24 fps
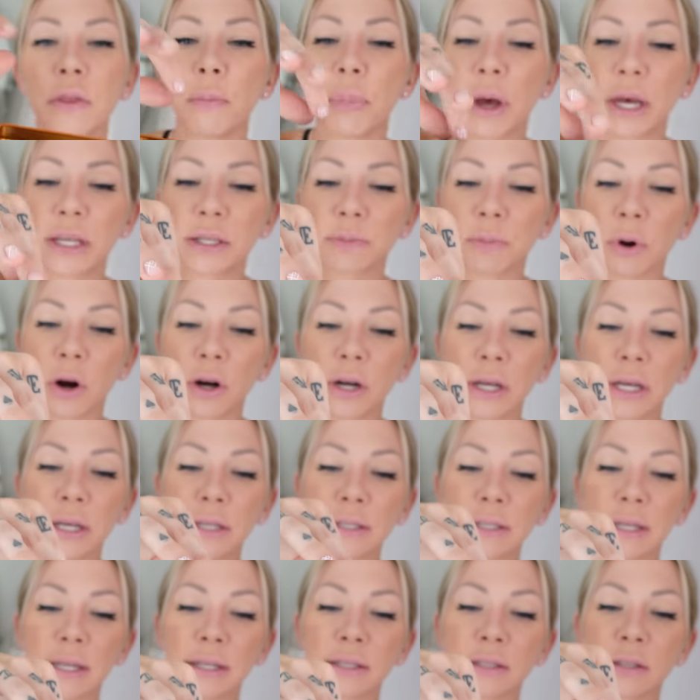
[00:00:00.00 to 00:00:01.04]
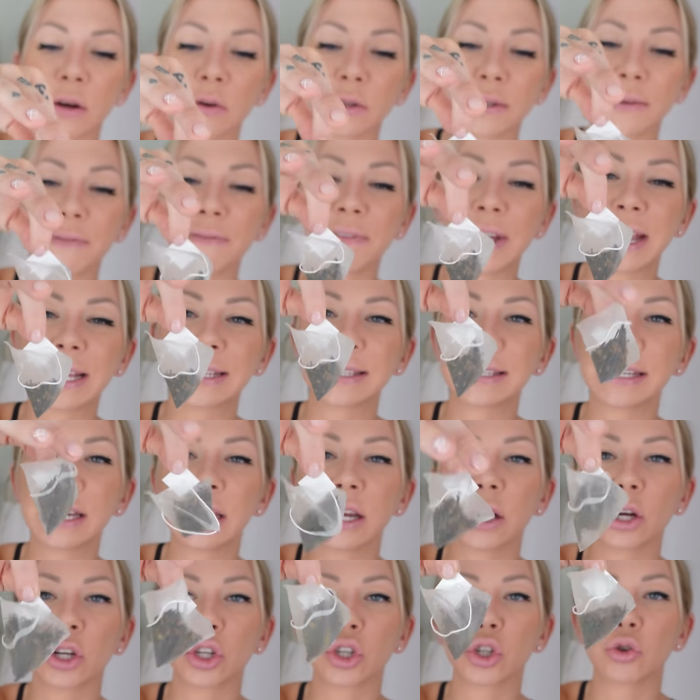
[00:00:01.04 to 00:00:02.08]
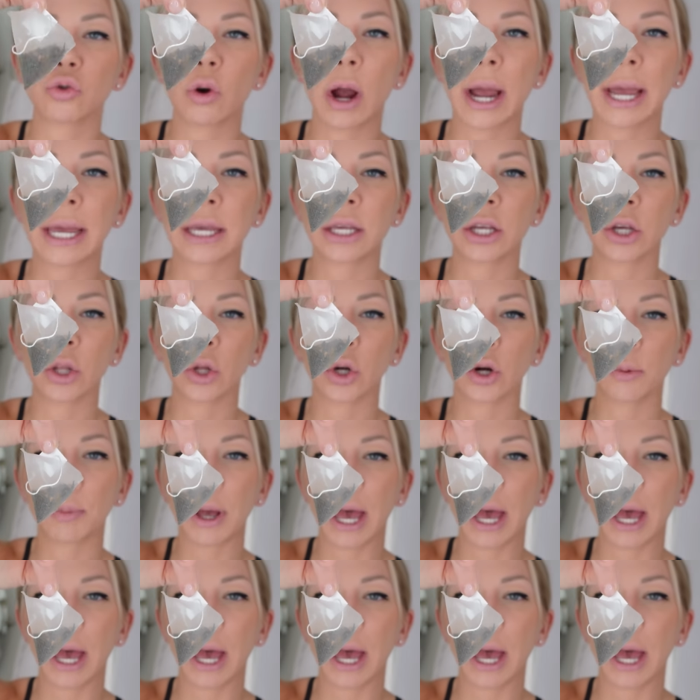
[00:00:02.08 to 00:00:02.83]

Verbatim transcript: The best part is it's those fancy triangular